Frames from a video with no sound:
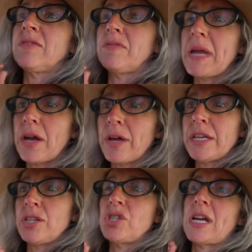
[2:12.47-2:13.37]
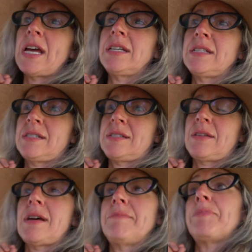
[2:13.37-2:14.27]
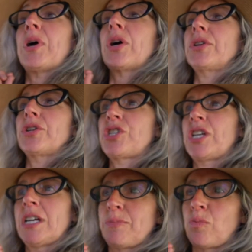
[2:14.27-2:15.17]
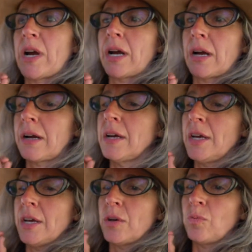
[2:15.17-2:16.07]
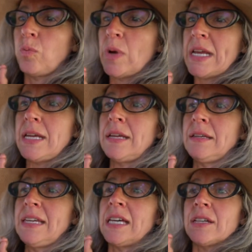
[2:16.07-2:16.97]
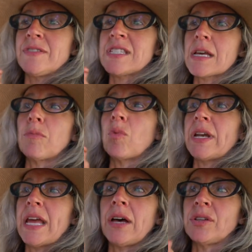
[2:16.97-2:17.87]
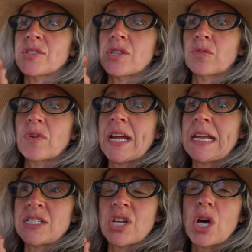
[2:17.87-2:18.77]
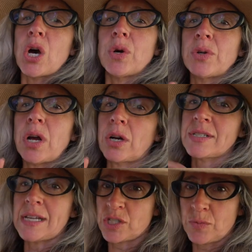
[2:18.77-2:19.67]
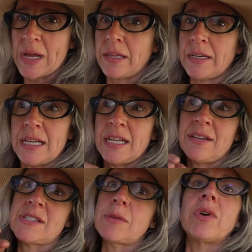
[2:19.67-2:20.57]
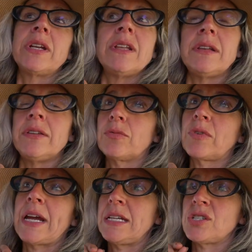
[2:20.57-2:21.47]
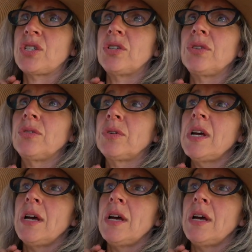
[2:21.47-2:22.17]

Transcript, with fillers: of marriage and um, partnership where we give someone else the right to own our sexuality, give someone the right to